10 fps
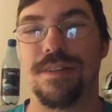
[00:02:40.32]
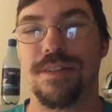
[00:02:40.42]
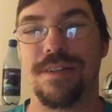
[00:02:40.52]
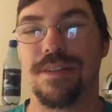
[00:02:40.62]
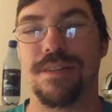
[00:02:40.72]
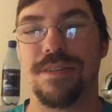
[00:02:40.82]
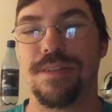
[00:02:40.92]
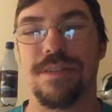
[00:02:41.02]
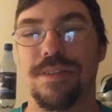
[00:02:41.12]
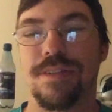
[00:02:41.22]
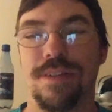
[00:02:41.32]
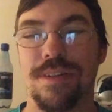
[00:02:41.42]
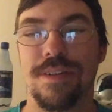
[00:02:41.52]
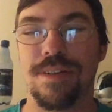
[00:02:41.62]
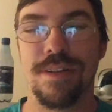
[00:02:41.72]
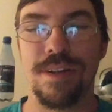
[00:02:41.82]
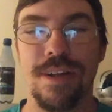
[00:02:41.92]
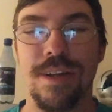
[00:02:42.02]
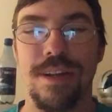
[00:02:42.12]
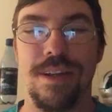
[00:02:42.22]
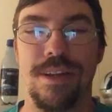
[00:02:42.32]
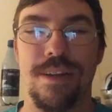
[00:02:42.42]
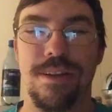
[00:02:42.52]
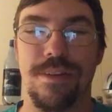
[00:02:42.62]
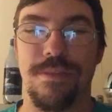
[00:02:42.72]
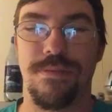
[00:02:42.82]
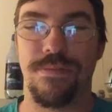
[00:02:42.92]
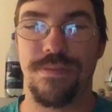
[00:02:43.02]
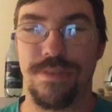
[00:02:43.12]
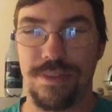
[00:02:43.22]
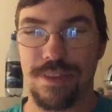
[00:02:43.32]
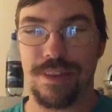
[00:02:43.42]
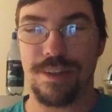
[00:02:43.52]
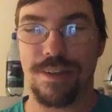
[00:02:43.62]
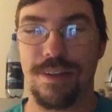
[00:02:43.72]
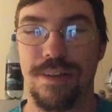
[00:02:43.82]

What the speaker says: No one is speaking in this clip.